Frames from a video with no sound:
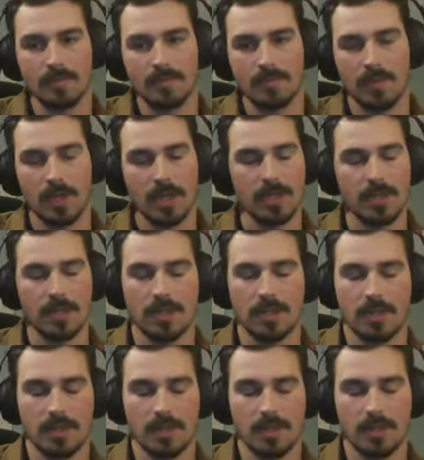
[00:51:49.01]
But
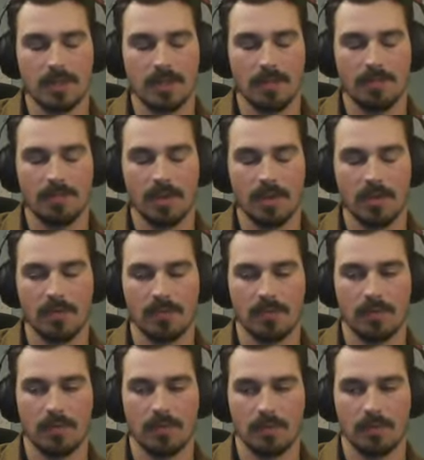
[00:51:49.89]
it's a
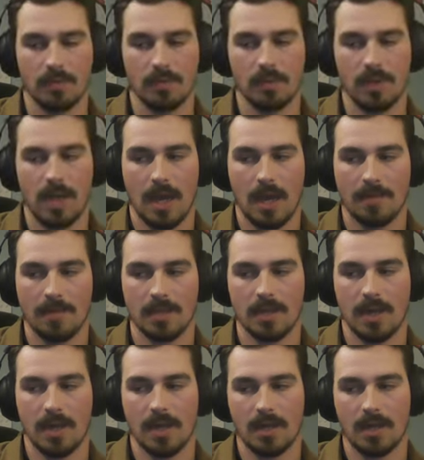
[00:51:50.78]
beautiful
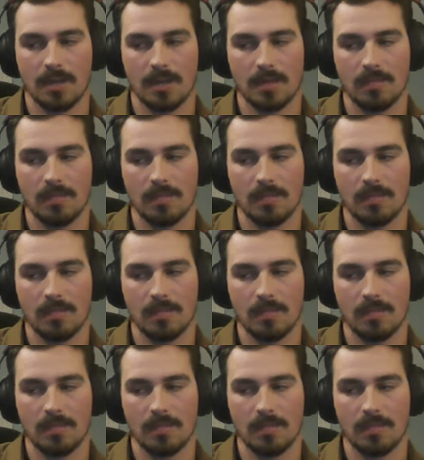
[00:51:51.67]
habitat,